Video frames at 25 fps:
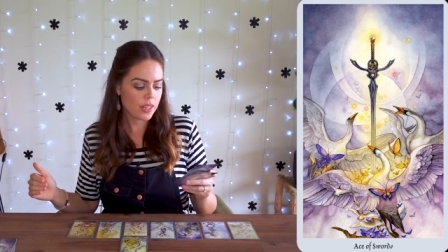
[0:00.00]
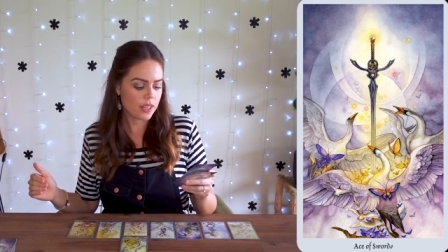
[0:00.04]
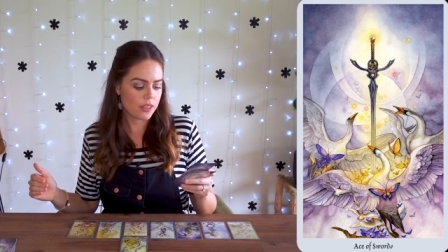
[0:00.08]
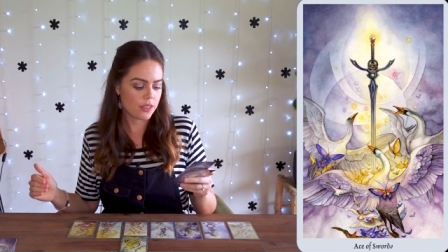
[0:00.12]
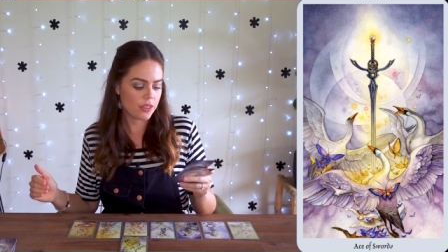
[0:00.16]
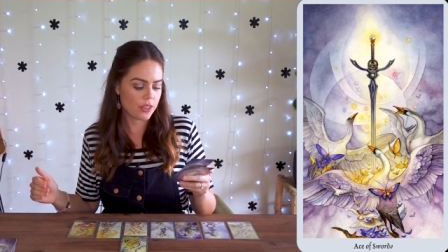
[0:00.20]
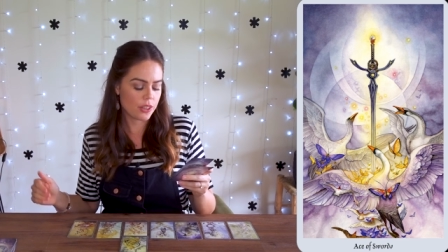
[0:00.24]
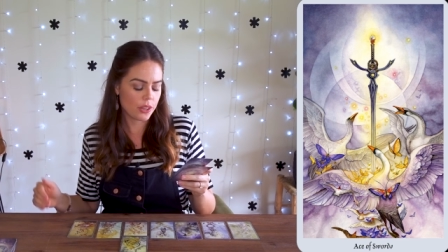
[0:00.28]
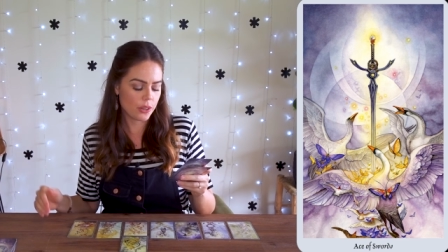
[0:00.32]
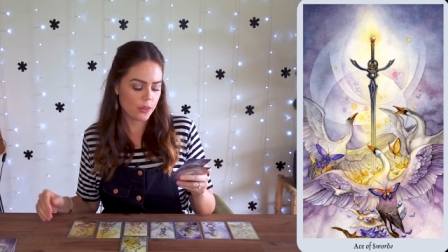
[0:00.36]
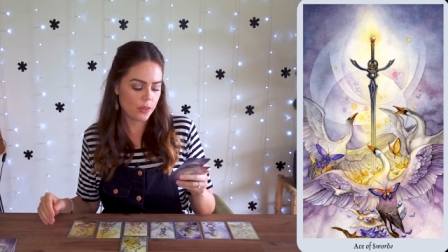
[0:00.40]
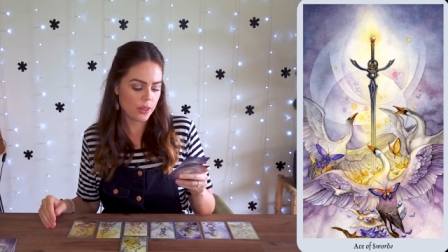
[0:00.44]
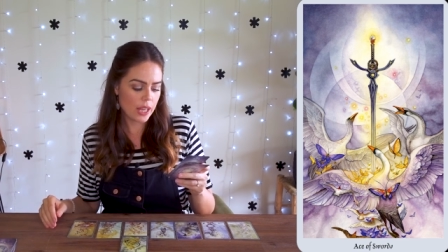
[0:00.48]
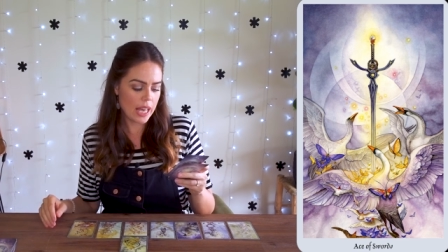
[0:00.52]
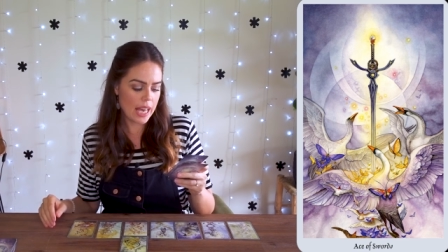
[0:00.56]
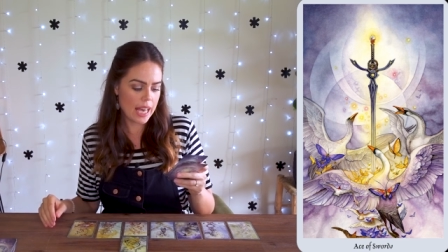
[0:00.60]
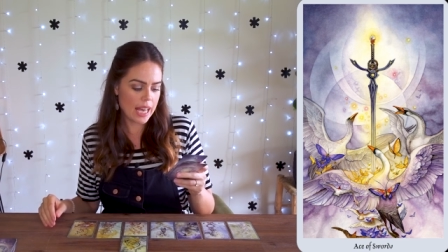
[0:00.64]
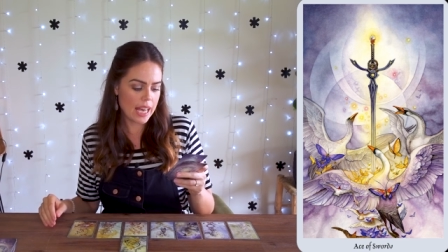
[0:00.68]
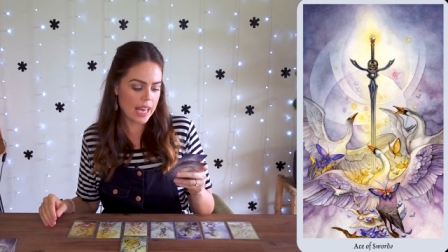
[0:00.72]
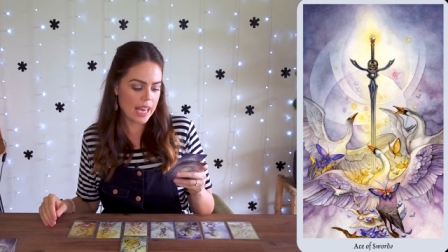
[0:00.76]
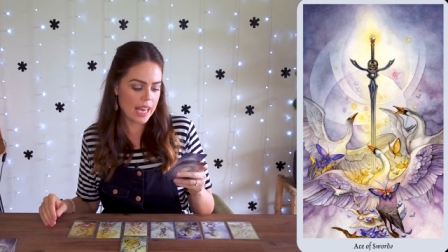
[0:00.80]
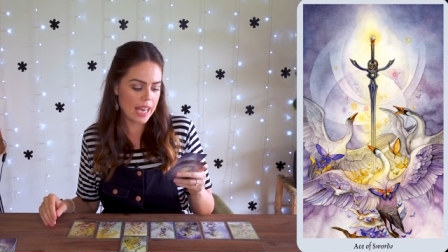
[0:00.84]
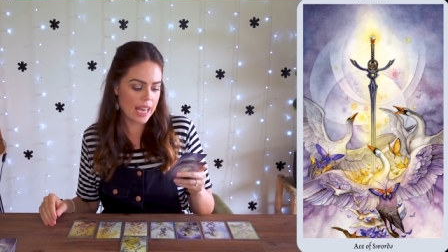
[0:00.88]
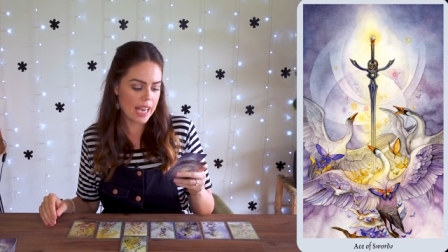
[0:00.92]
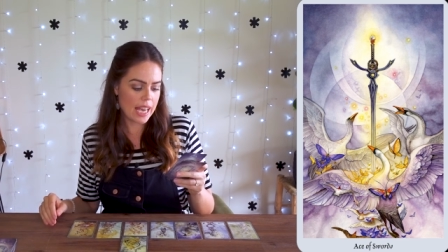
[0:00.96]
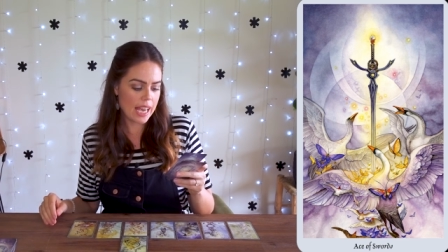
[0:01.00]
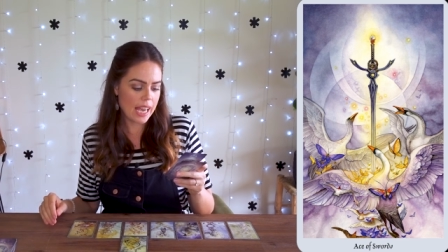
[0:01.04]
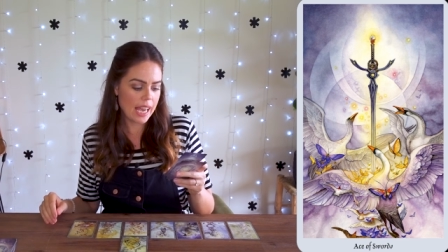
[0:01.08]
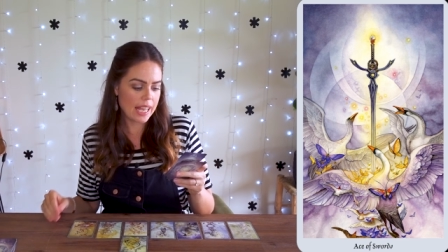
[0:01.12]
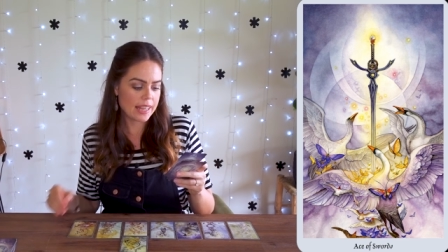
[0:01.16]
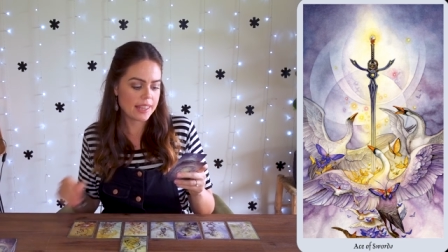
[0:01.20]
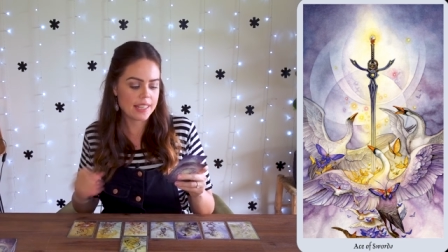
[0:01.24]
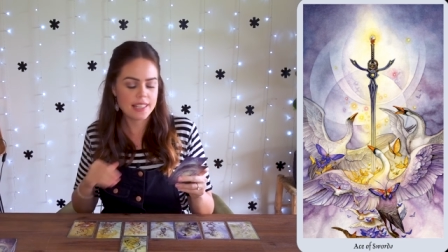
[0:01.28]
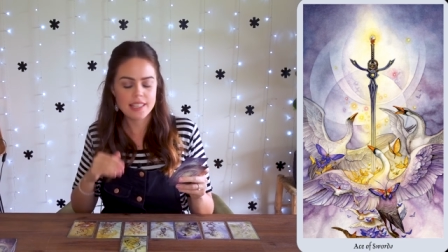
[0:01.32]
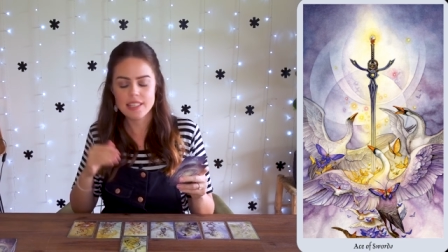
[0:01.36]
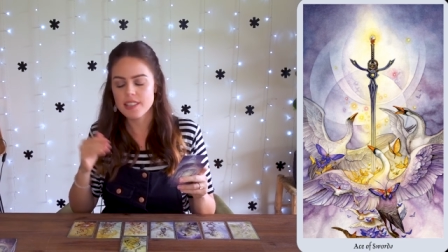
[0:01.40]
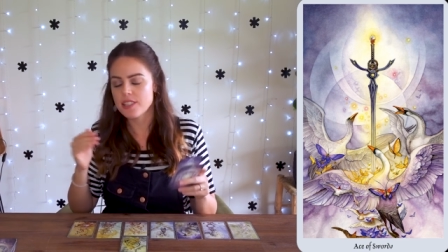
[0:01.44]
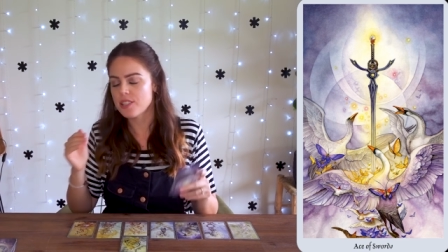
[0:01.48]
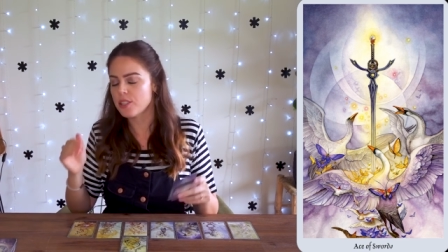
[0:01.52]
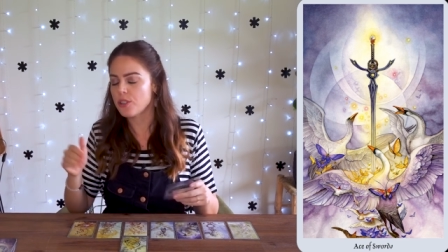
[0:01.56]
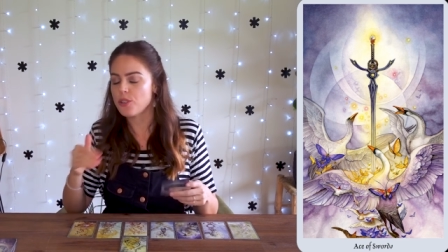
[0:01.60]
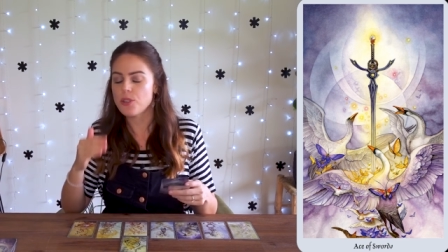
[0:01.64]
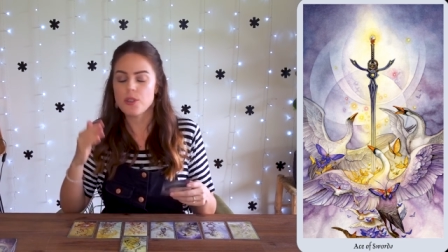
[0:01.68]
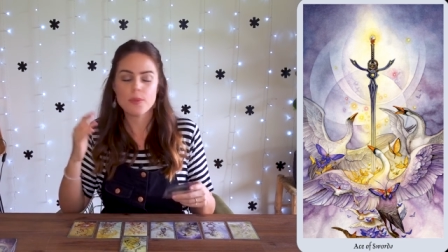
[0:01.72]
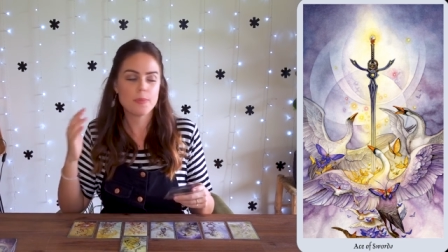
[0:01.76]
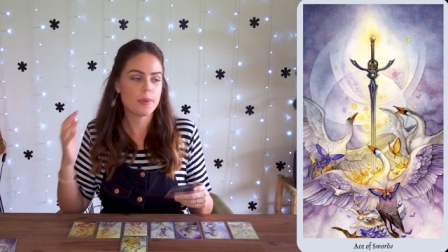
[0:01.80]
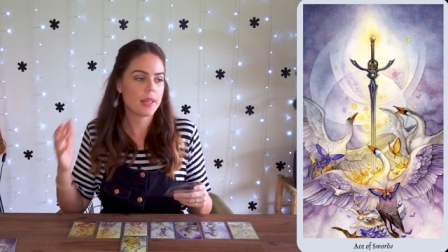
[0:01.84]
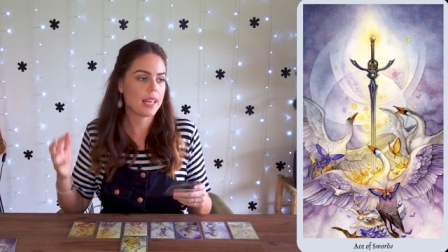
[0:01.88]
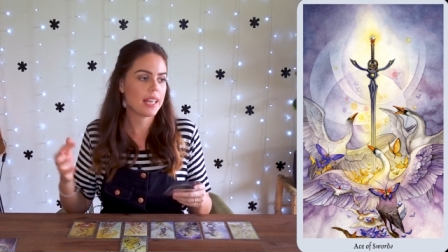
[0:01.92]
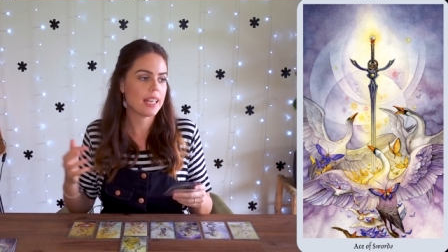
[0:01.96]
you know, and this is the
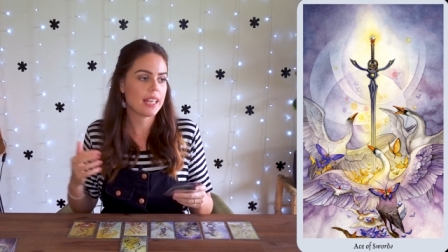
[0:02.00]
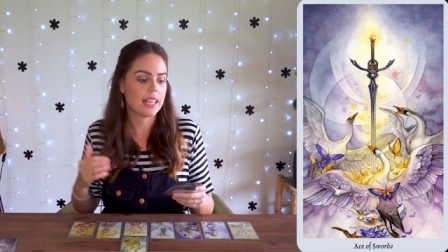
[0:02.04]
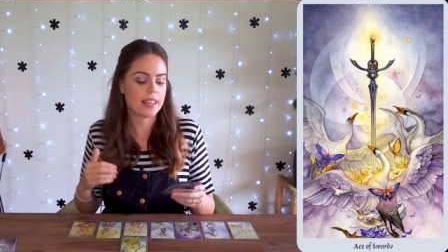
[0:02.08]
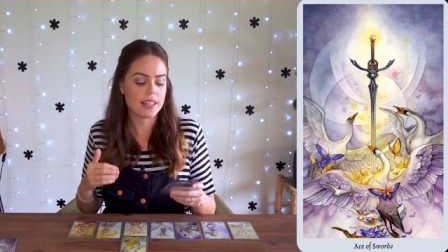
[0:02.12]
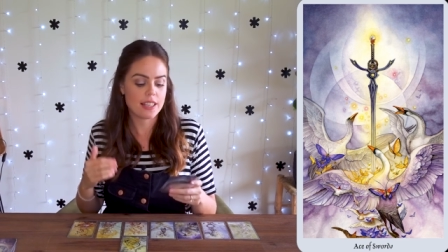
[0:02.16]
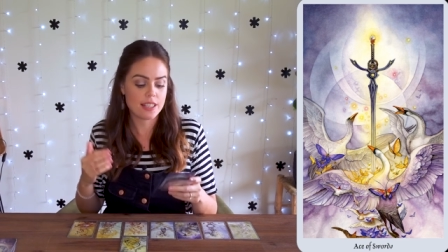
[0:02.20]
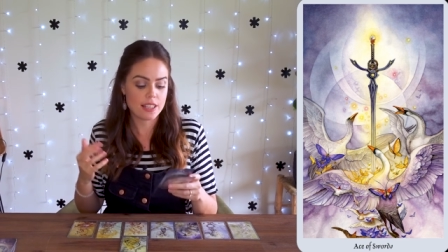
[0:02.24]
new beginning.